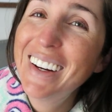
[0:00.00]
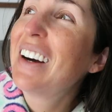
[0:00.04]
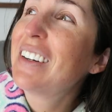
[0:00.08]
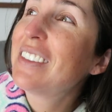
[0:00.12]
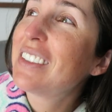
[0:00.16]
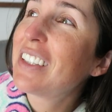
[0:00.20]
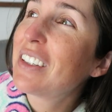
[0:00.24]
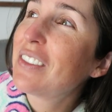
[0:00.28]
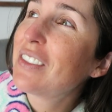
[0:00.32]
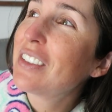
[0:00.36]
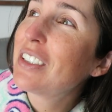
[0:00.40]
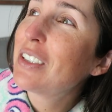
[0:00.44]
I was
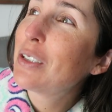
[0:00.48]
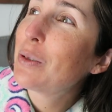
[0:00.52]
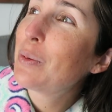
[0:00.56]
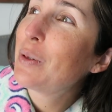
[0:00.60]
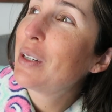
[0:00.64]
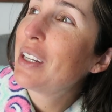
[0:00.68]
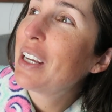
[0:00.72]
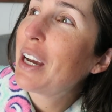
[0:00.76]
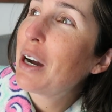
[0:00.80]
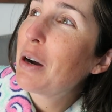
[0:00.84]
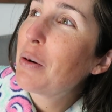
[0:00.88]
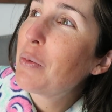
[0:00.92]
definitely
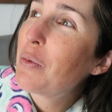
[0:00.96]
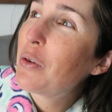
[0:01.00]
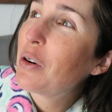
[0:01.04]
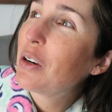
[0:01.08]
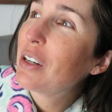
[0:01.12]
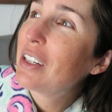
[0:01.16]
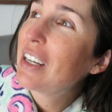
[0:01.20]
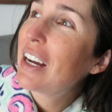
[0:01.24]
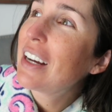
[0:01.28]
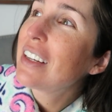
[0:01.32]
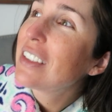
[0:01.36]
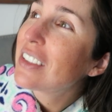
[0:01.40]
spinning out more
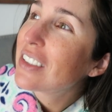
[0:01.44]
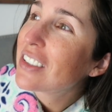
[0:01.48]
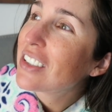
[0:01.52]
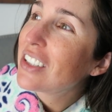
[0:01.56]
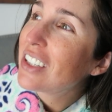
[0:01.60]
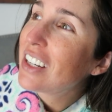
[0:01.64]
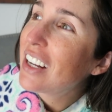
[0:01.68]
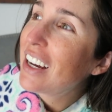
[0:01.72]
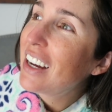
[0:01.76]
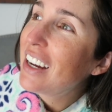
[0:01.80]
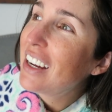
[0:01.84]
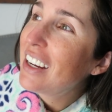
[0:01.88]

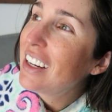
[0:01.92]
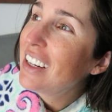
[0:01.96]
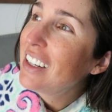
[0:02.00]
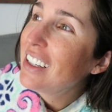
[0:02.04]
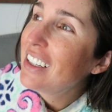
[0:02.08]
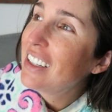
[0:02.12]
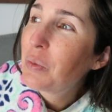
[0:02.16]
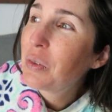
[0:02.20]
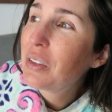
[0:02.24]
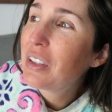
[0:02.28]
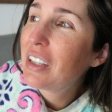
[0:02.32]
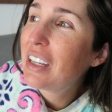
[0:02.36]

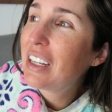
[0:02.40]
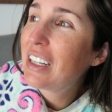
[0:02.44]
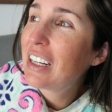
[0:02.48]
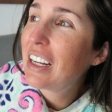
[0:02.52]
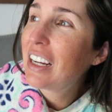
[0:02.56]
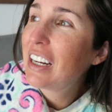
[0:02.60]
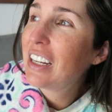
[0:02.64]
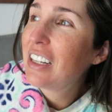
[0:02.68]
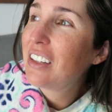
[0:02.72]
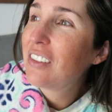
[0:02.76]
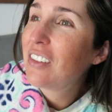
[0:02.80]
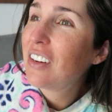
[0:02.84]
yesterday, but then
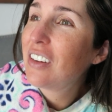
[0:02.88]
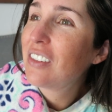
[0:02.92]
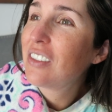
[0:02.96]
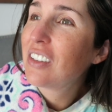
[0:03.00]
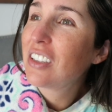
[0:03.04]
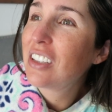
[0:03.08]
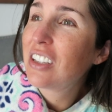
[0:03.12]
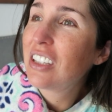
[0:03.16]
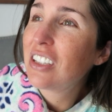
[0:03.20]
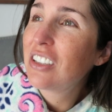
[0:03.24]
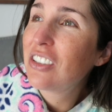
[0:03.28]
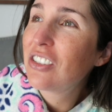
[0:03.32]
kind of
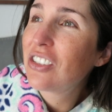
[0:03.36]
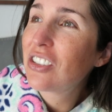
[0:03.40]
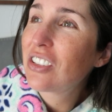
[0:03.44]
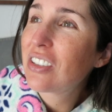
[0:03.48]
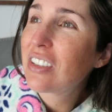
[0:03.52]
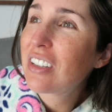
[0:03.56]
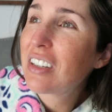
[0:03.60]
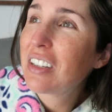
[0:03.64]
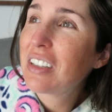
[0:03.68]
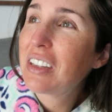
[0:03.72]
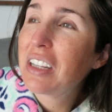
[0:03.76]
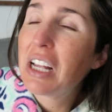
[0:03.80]
everything
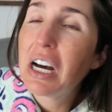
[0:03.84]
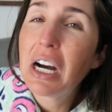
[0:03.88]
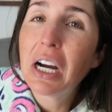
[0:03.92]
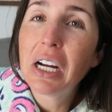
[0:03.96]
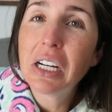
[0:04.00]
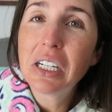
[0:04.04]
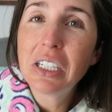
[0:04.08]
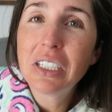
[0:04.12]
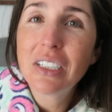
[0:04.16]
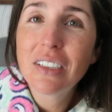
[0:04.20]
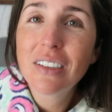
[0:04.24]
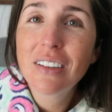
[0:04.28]
just
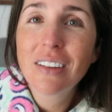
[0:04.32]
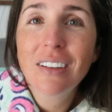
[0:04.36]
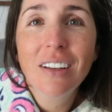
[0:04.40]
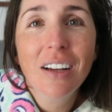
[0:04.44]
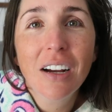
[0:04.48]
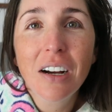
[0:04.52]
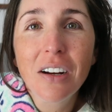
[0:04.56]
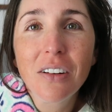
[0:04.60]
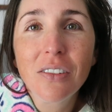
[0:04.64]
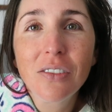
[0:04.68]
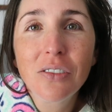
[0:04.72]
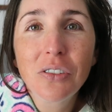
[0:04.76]
aligned in the
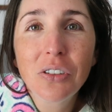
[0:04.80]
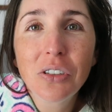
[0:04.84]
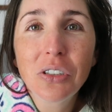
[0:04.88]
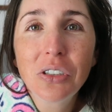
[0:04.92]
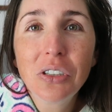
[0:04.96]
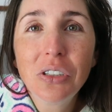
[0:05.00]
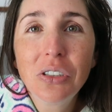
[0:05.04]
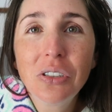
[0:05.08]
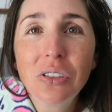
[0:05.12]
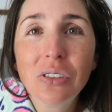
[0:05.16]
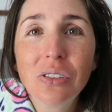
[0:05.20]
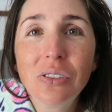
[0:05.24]

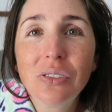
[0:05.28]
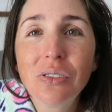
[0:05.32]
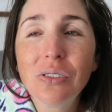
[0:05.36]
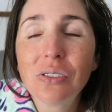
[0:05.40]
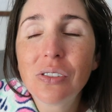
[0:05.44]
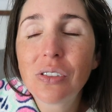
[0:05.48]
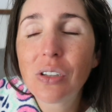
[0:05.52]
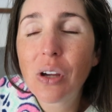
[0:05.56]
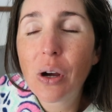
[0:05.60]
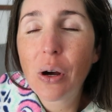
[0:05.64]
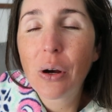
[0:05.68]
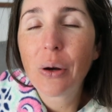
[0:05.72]
afternoon.
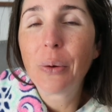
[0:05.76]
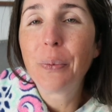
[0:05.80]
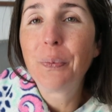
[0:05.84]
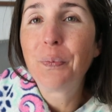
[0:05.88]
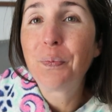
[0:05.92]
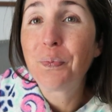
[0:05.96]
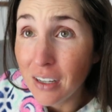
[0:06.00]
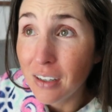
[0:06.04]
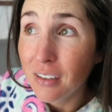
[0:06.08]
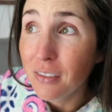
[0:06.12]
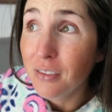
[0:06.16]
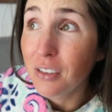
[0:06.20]
So
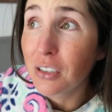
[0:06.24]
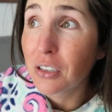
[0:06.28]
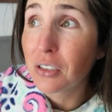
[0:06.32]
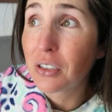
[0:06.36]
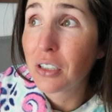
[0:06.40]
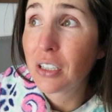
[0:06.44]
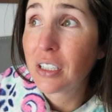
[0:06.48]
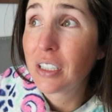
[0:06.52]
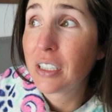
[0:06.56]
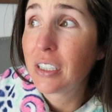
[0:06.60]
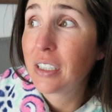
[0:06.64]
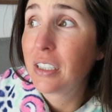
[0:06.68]
I feel
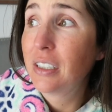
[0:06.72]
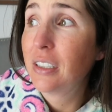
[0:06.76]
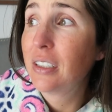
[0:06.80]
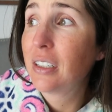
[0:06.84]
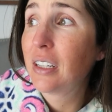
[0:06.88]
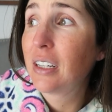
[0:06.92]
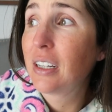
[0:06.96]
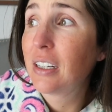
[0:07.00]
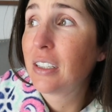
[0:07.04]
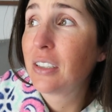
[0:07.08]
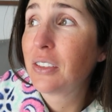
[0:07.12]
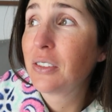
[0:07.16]
good.
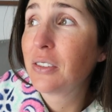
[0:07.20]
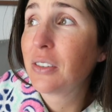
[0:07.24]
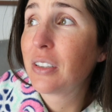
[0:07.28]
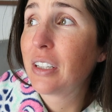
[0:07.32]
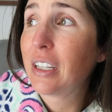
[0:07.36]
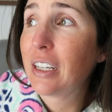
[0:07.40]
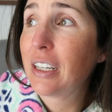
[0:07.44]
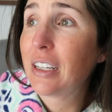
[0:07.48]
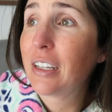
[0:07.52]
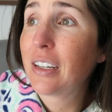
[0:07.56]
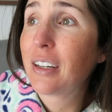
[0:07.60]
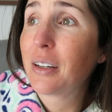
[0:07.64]
I don't
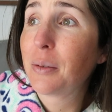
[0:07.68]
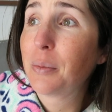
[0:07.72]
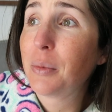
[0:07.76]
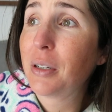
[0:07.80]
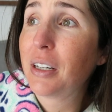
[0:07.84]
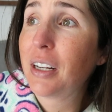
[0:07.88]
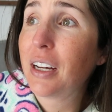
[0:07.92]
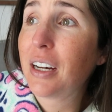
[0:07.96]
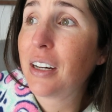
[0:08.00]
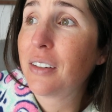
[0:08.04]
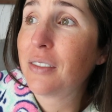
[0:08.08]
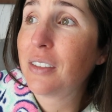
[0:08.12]
think I'm going
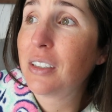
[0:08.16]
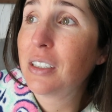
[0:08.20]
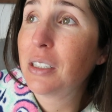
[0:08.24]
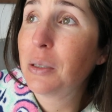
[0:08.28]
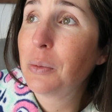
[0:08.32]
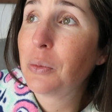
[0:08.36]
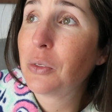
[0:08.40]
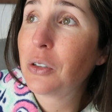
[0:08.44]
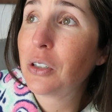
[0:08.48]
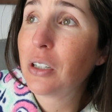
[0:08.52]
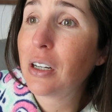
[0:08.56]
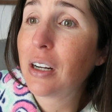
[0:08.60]
to have any
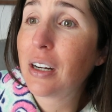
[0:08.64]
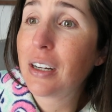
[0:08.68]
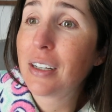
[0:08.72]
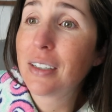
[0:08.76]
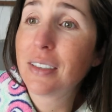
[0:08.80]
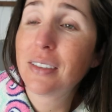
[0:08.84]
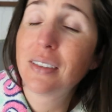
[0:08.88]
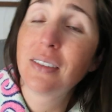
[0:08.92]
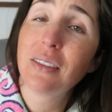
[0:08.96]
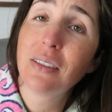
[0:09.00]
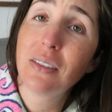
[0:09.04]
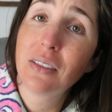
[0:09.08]
more
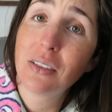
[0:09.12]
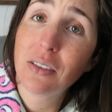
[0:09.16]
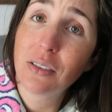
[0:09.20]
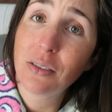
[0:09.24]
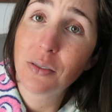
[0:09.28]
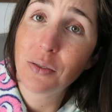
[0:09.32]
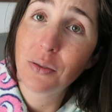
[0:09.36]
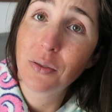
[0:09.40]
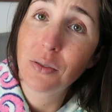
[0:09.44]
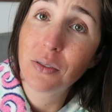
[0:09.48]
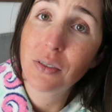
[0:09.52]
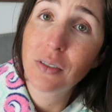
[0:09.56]
highs and
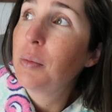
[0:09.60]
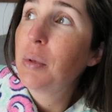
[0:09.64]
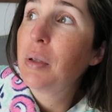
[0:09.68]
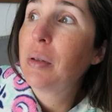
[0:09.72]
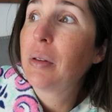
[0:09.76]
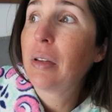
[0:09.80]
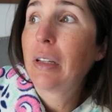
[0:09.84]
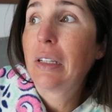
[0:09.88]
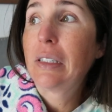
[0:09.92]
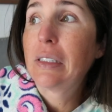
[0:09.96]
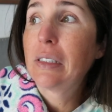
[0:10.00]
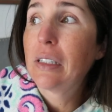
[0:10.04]
lows. I
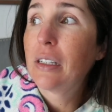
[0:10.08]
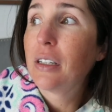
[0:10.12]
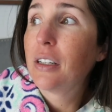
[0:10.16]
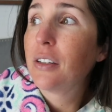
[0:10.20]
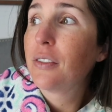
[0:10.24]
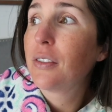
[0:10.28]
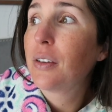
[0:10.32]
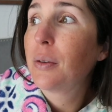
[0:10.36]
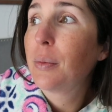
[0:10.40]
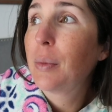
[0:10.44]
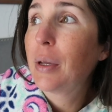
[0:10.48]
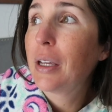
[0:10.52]
mean, listen,
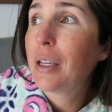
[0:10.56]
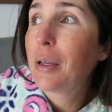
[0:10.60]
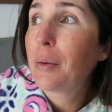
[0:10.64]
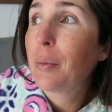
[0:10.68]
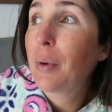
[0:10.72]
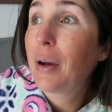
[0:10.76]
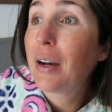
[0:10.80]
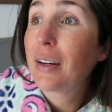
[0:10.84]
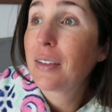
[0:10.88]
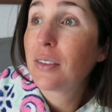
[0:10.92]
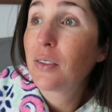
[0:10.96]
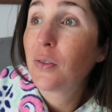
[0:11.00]
if I make it
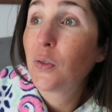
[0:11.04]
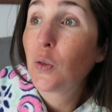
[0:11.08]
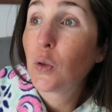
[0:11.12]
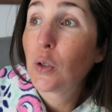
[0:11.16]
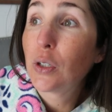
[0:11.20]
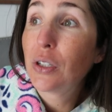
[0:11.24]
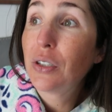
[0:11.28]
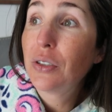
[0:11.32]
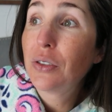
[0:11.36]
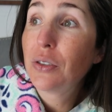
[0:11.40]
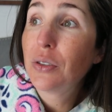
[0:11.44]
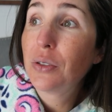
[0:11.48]
past
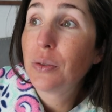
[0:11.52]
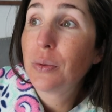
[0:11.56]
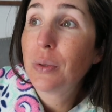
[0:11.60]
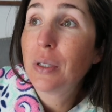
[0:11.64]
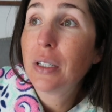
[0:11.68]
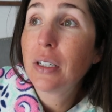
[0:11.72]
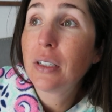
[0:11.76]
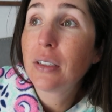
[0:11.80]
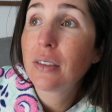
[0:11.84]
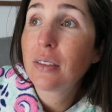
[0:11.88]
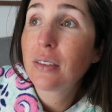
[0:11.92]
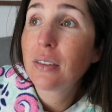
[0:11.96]
42
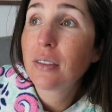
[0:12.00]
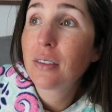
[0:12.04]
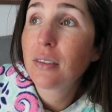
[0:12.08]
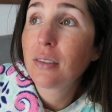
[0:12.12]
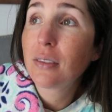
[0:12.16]
weeks,